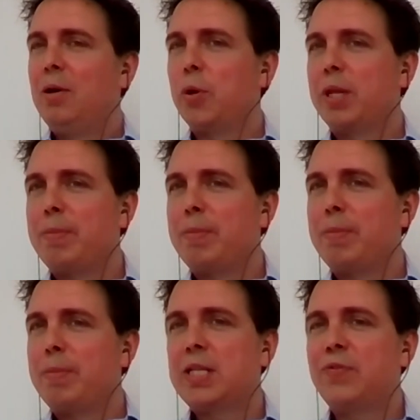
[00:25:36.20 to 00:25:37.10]
What are the
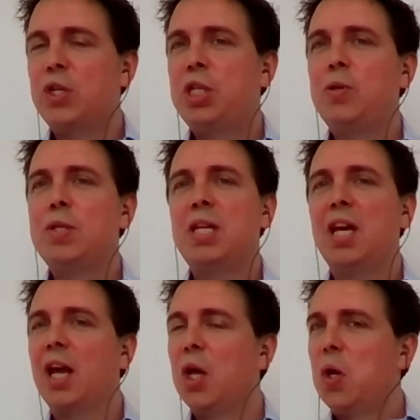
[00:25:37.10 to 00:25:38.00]
best advice for
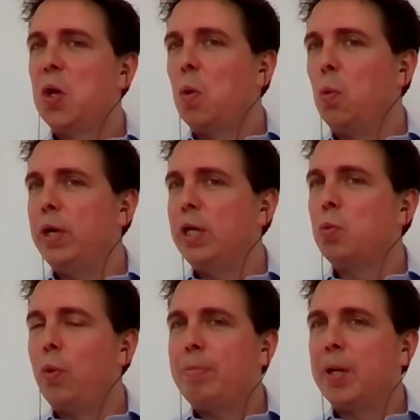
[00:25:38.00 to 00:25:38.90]
choosing
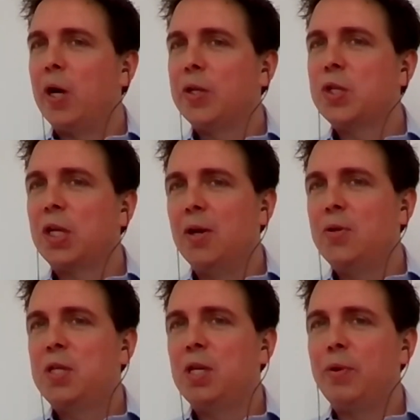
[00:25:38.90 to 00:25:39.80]
which webinar to
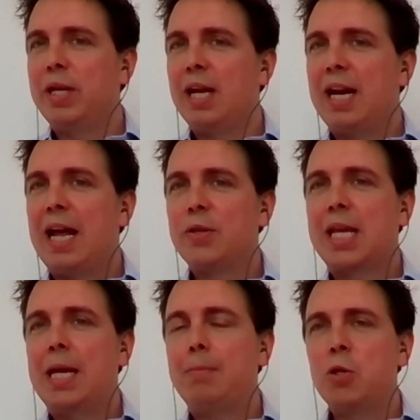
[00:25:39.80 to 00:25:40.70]
go to and how
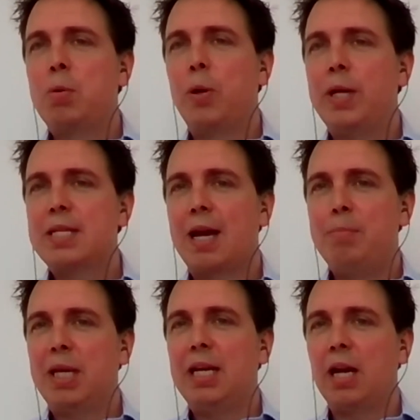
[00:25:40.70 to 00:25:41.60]
to keep those points
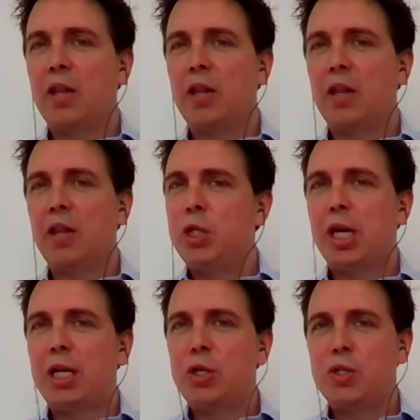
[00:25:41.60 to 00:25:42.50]
coming in? Are there going to be
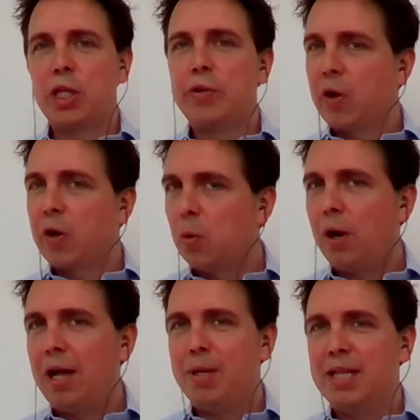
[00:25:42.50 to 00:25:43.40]
changes on the
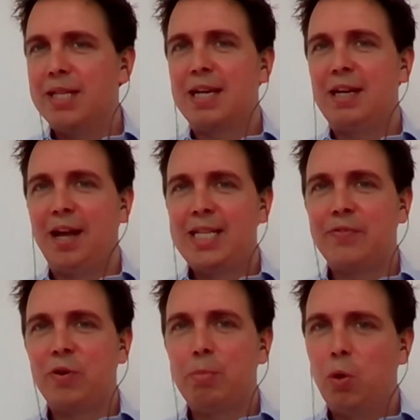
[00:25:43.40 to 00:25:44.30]
requirements in
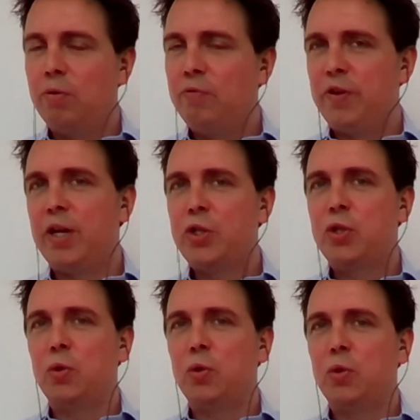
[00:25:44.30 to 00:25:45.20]
light of a more
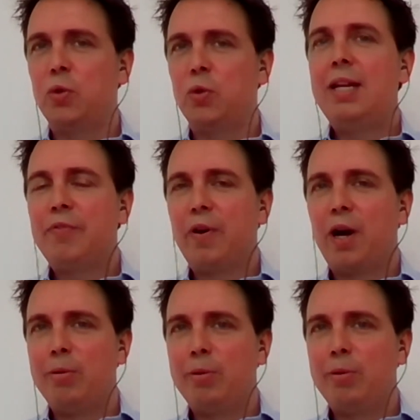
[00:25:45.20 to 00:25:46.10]
virtual
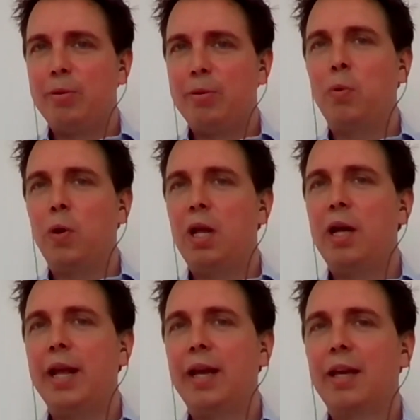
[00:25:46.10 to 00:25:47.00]
environment for people
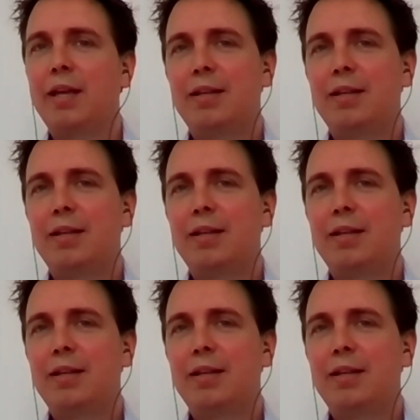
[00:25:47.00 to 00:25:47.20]
learning?